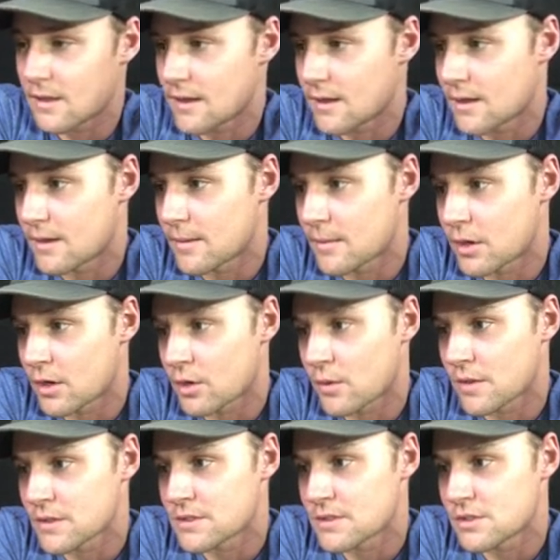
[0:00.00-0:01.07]
But her
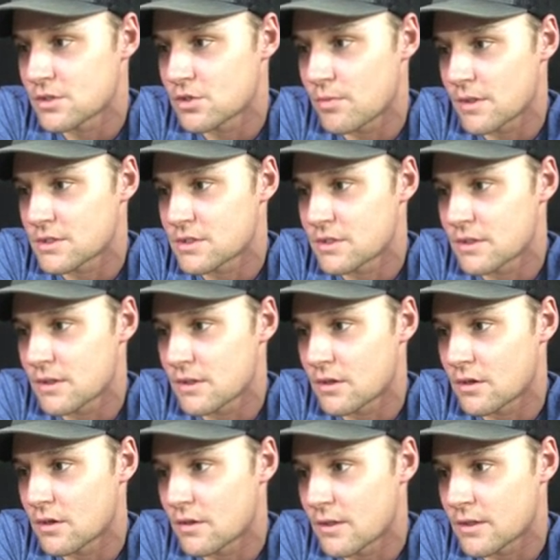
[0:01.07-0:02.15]
question is, you mentioned
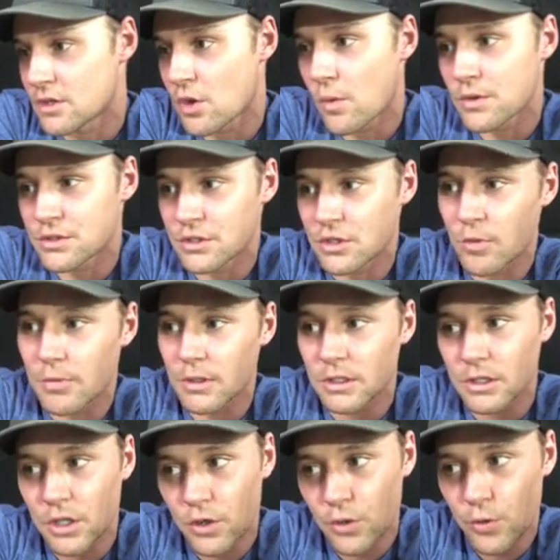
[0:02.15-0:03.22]
that no one should go
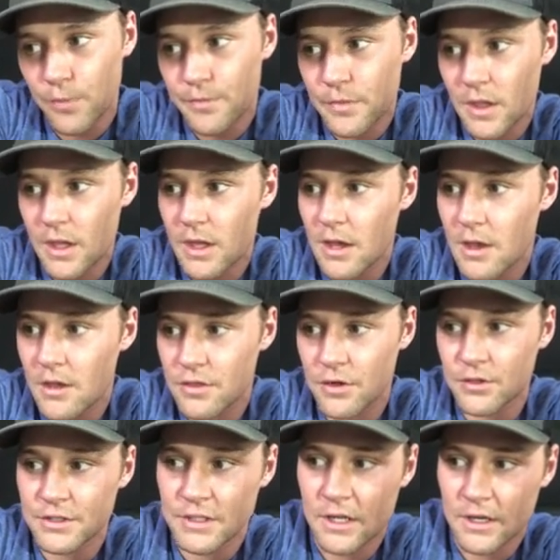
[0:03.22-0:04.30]
below
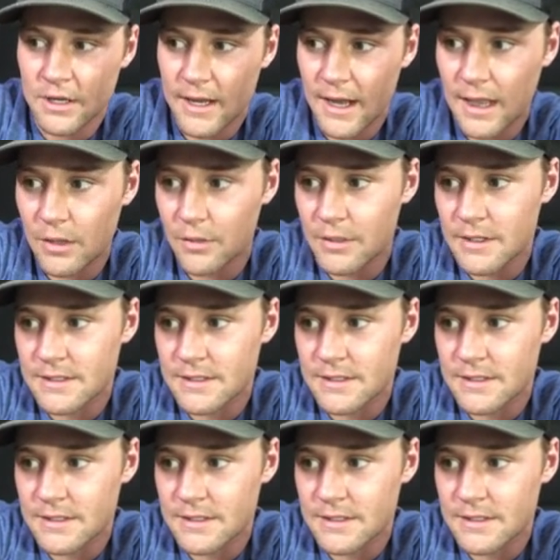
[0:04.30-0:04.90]
1,300 calories.